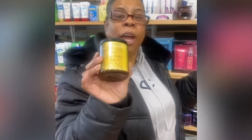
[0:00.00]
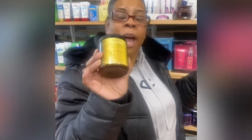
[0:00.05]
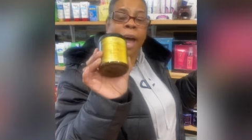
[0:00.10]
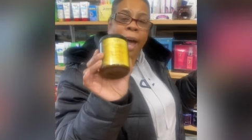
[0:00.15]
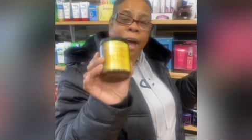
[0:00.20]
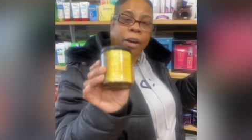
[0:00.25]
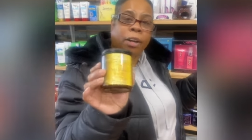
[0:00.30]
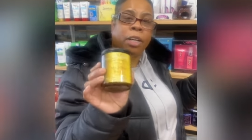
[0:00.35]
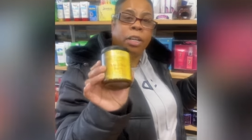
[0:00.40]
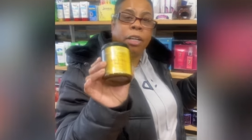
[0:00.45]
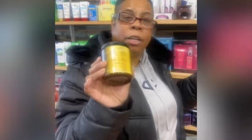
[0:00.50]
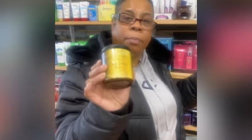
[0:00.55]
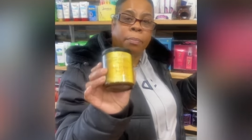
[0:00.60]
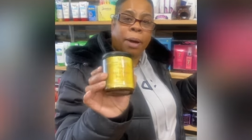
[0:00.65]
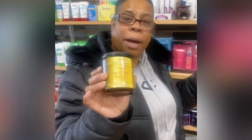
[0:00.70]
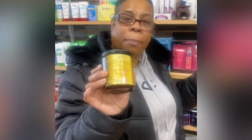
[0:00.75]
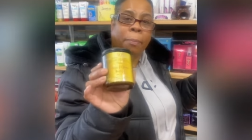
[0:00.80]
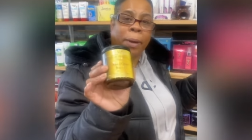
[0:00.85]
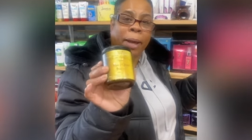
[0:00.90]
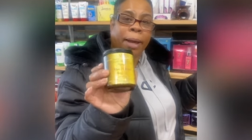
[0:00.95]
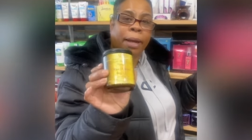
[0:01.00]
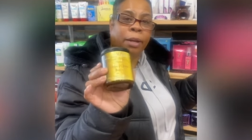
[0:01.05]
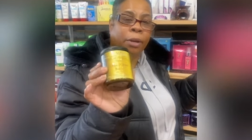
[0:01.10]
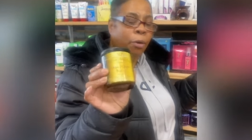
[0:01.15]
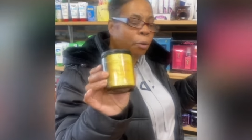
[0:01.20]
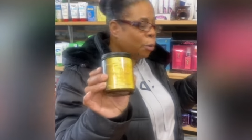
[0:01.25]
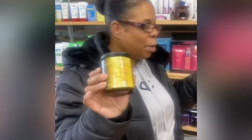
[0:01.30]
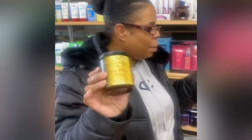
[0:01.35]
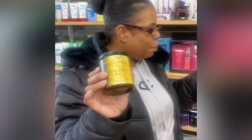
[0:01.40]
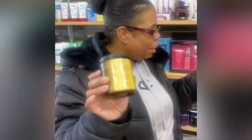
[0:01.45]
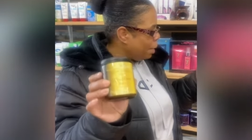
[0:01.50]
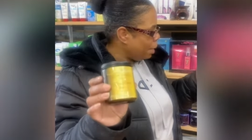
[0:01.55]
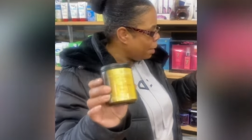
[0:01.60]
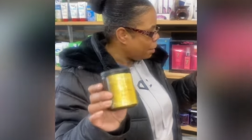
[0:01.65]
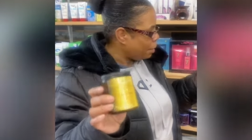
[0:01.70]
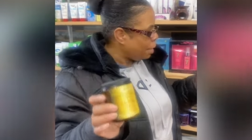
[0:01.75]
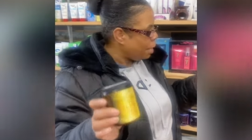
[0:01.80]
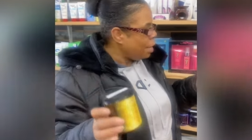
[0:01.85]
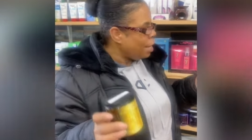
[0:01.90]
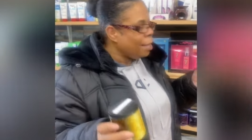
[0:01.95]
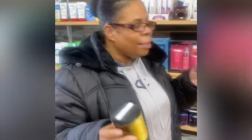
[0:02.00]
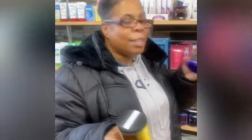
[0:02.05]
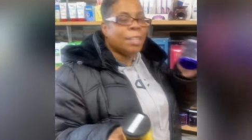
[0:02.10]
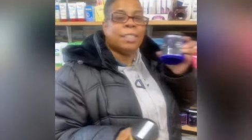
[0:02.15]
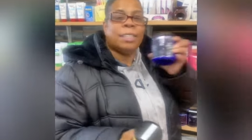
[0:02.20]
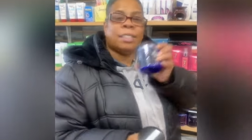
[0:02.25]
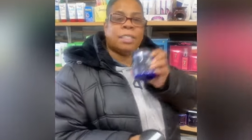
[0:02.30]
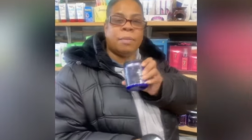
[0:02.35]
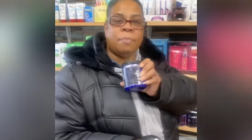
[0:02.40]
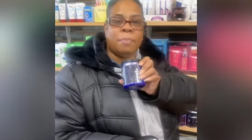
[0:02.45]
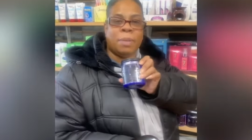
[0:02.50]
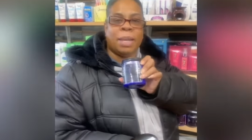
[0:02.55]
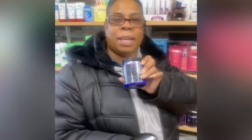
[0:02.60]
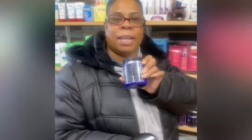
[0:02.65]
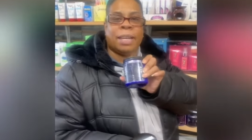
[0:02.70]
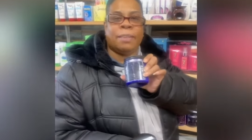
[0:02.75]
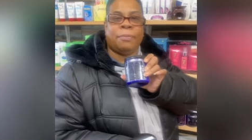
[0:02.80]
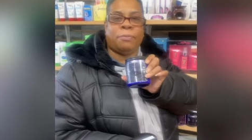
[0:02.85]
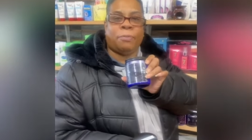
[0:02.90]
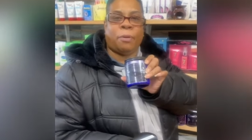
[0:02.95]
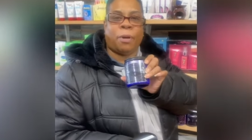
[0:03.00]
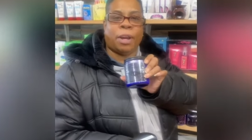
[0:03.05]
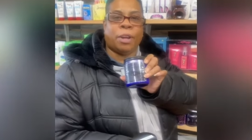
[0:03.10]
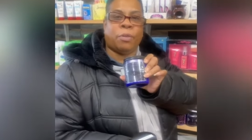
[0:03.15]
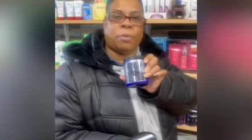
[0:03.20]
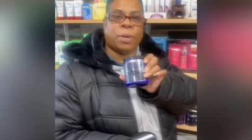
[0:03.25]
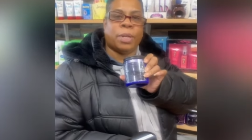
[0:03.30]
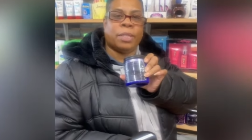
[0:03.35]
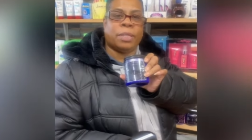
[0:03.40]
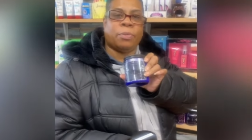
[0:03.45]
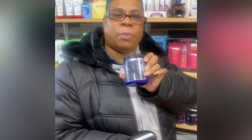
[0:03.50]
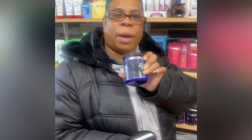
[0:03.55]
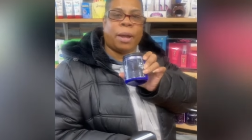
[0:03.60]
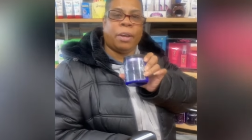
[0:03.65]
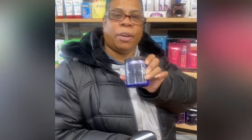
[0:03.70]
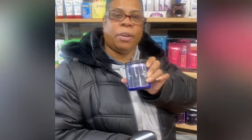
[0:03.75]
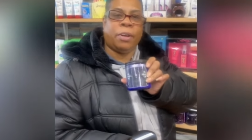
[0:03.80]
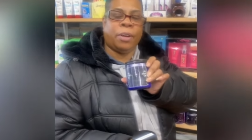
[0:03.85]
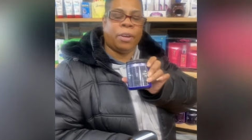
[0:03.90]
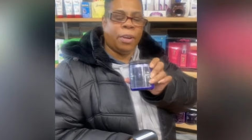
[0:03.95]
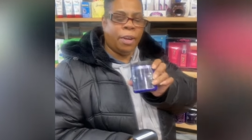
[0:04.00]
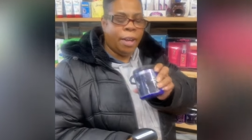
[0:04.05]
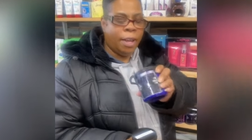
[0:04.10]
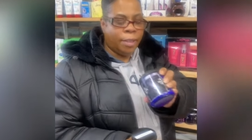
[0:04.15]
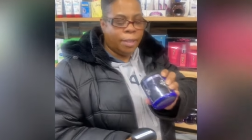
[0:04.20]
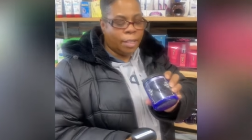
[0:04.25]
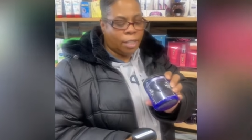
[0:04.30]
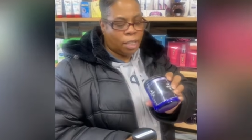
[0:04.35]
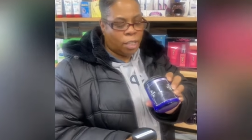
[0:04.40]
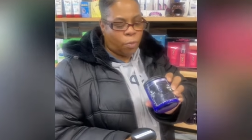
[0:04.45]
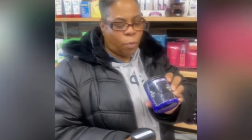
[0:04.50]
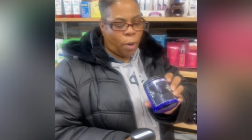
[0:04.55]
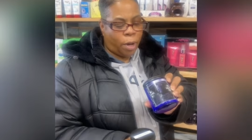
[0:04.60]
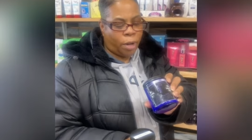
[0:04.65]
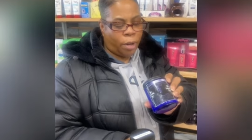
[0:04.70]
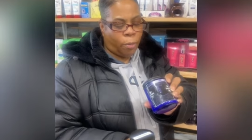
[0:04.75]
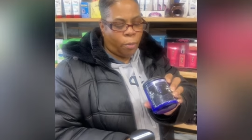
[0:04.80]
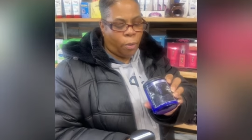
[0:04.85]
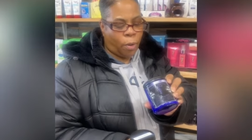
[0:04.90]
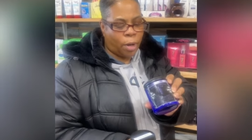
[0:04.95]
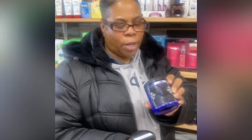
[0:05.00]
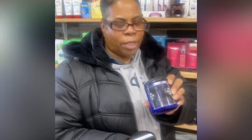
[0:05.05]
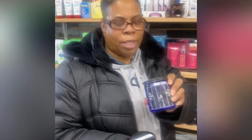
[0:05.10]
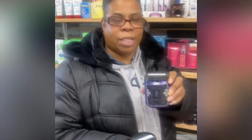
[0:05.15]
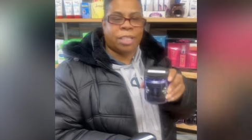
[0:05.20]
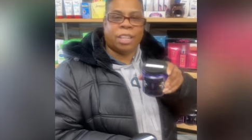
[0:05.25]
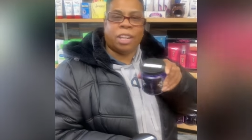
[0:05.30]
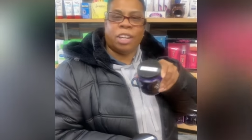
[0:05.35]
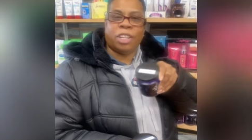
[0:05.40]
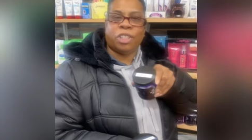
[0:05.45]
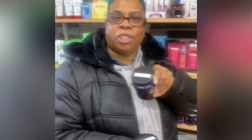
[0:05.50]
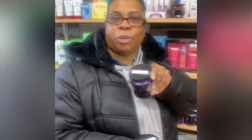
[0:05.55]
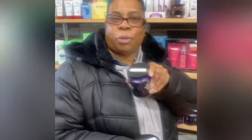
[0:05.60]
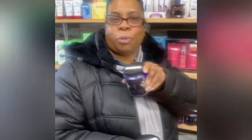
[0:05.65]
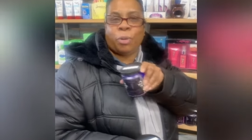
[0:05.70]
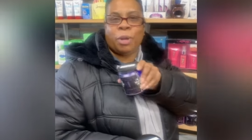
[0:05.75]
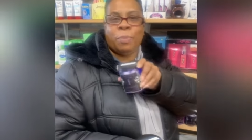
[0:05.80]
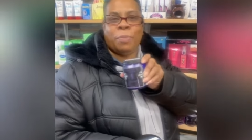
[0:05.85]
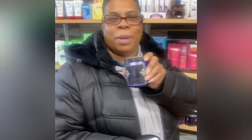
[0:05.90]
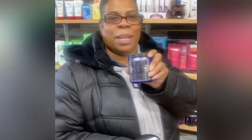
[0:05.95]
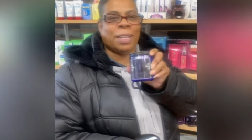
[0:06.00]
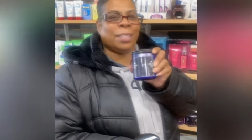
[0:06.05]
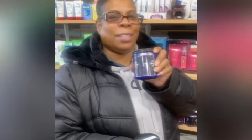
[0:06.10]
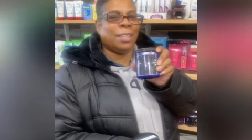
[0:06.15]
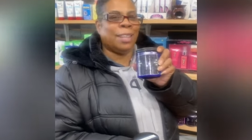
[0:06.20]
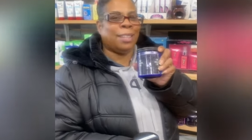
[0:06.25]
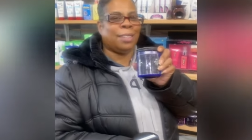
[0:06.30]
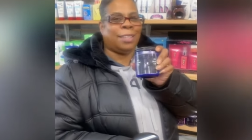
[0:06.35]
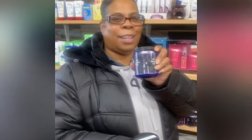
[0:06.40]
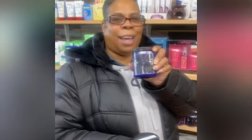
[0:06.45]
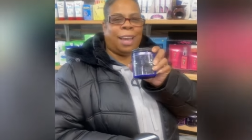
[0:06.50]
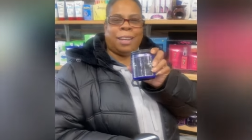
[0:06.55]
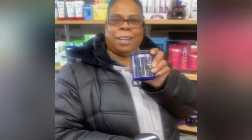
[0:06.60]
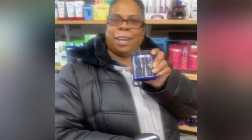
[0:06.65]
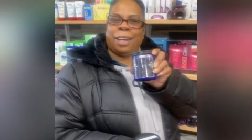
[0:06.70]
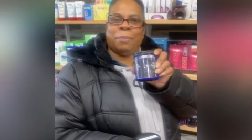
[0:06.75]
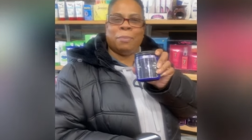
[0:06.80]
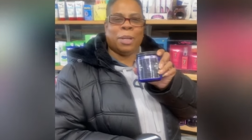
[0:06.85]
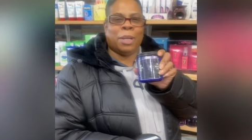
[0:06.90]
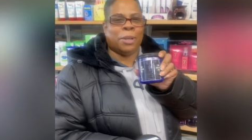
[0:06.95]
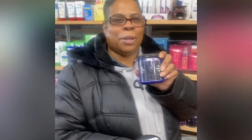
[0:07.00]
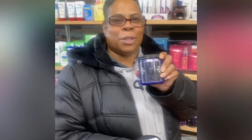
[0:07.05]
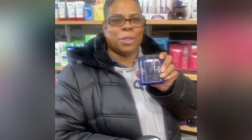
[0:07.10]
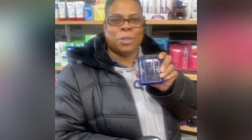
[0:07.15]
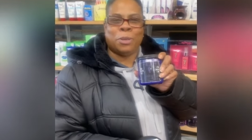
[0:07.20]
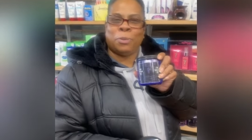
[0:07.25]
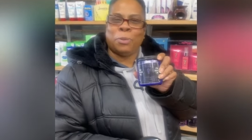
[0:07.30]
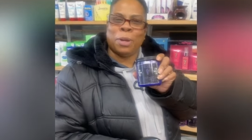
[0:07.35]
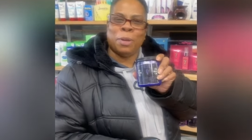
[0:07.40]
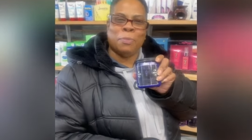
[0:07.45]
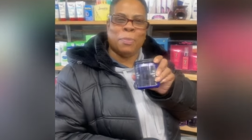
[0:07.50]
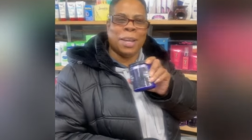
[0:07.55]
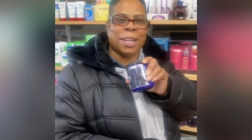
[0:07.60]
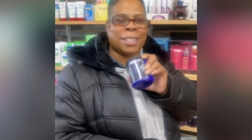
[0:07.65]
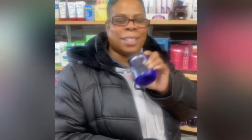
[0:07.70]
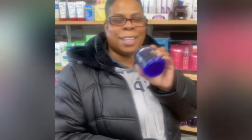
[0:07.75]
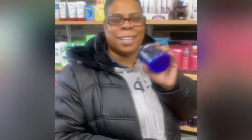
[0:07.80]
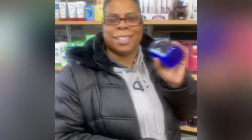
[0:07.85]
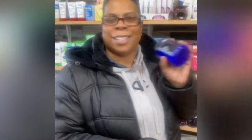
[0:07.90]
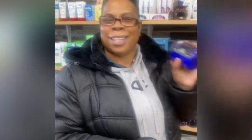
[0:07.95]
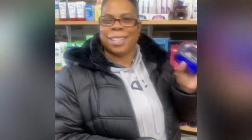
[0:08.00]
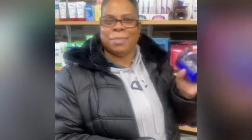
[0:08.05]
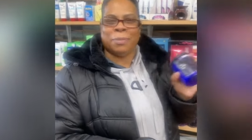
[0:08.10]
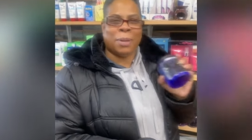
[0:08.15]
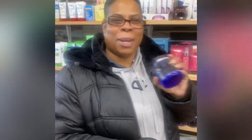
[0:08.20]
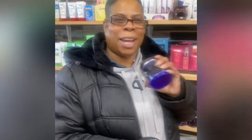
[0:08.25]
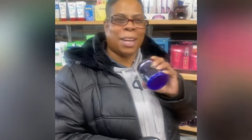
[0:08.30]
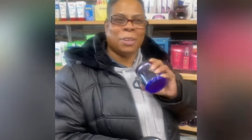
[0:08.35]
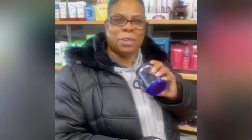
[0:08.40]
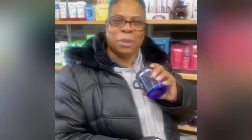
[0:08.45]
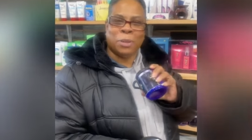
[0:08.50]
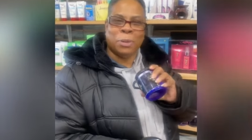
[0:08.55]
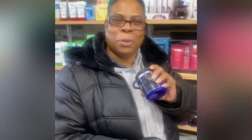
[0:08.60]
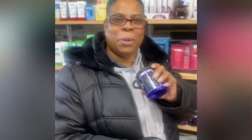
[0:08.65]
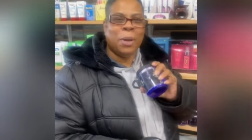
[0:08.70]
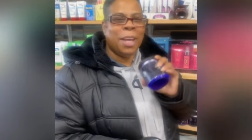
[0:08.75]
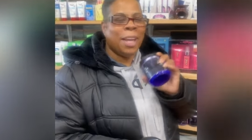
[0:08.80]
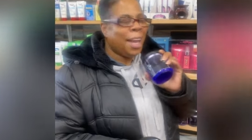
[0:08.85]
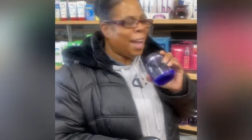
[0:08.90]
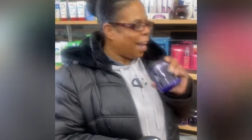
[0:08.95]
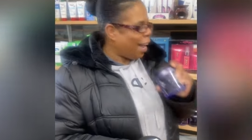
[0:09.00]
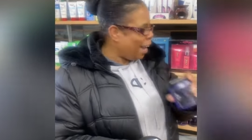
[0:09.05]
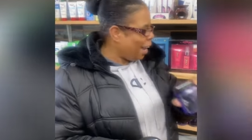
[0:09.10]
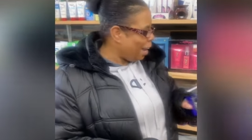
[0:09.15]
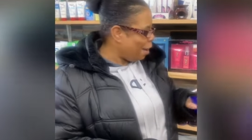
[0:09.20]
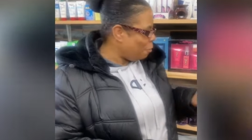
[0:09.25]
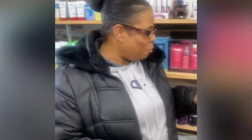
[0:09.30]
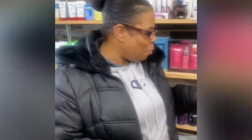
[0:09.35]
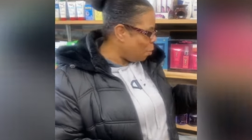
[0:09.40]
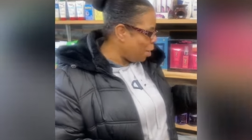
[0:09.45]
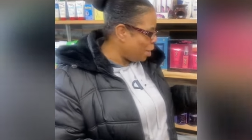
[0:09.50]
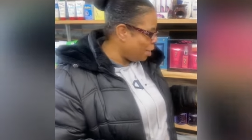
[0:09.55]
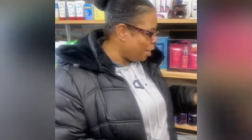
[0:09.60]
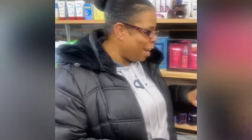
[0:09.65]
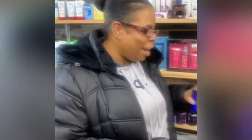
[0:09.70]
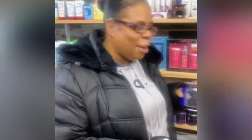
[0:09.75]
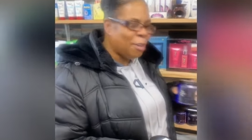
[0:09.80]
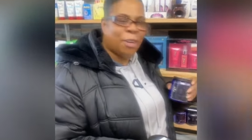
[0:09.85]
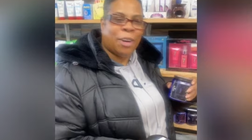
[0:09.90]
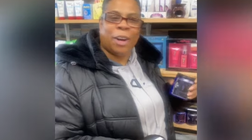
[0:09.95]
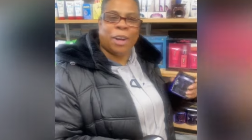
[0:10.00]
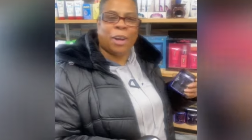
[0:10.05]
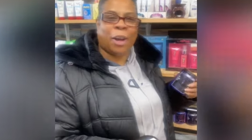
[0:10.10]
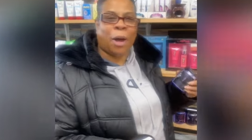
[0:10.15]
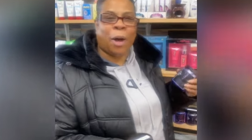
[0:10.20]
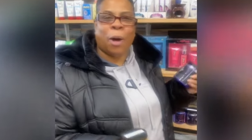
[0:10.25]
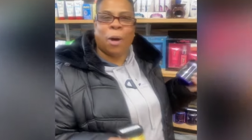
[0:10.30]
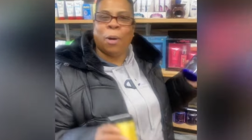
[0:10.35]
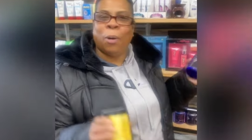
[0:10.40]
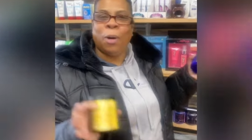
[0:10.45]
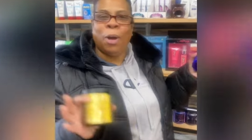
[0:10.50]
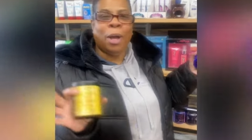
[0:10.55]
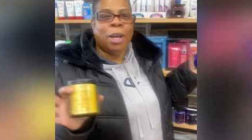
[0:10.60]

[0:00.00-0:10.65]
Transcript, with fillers: how good my pain cream is. This is the men fragrance right here. This is one of the ones that's Usher Remix. Yes, I named it Usher Remix because that's what I do. I have one down there called